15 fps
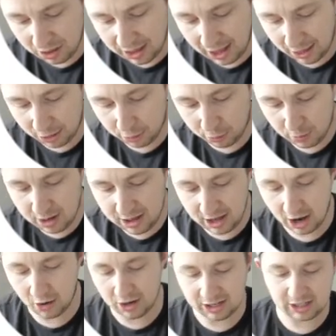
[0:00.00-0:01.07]
that 3
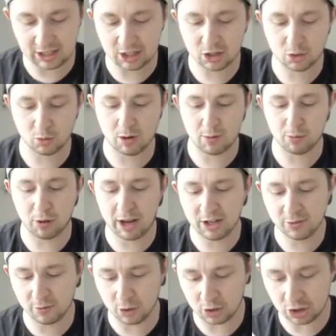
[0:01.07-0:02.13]
there is this
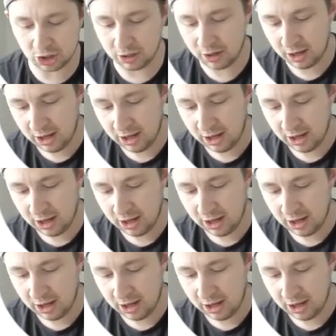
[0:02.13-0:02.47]
3+ version.